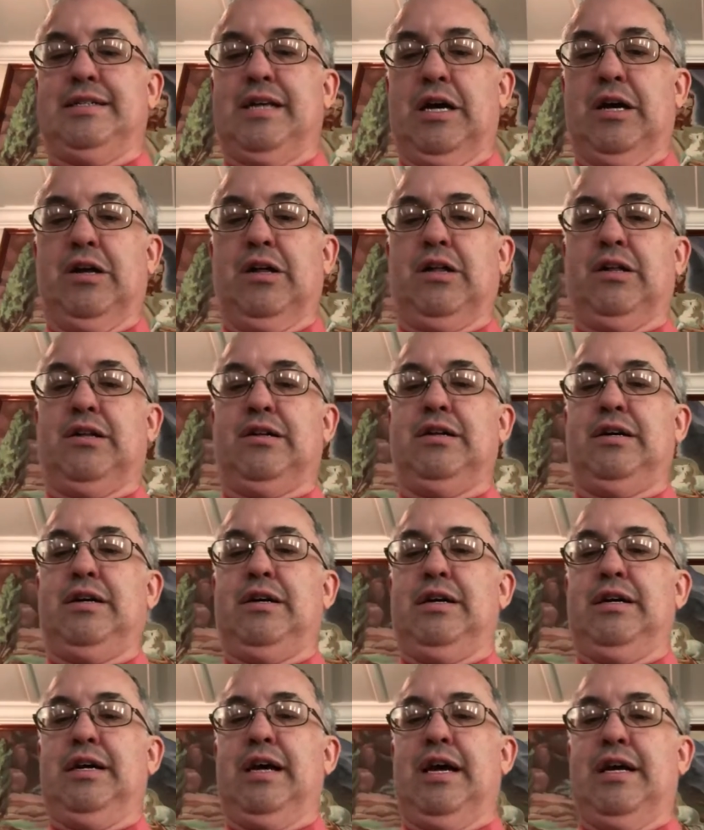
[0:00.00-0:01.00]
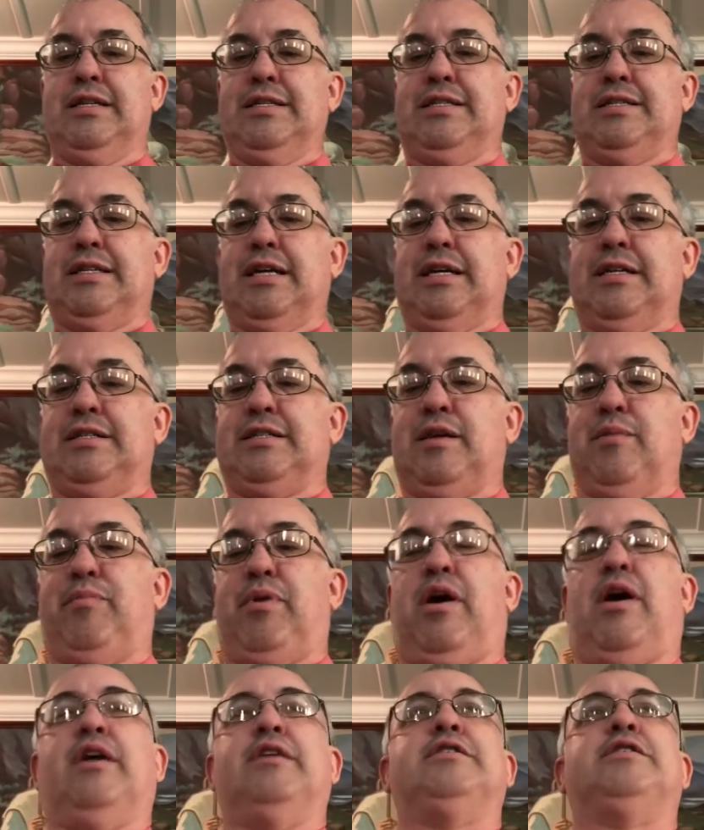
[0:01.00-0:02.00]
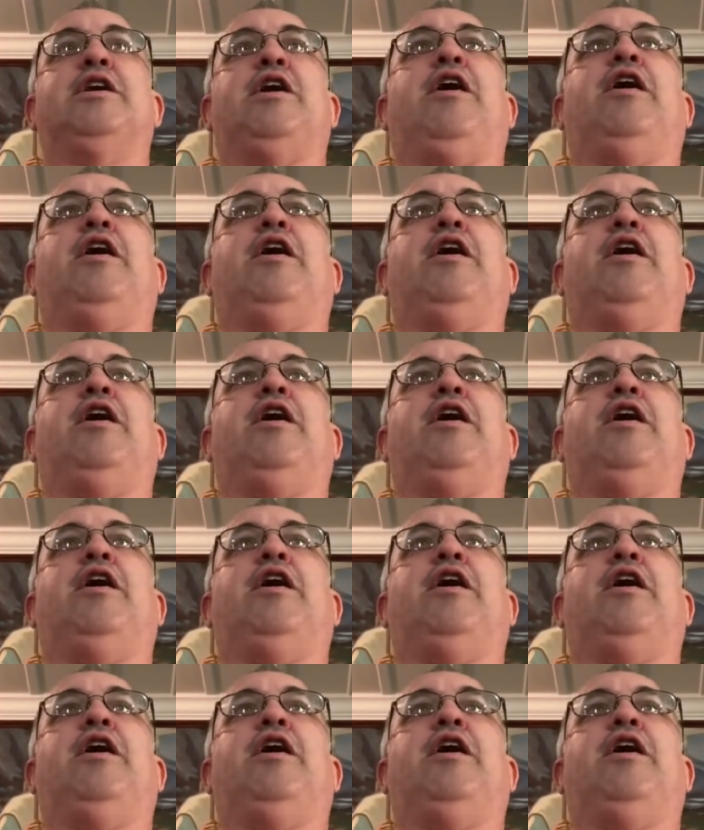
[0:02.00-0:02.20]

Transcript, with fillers: still insist upon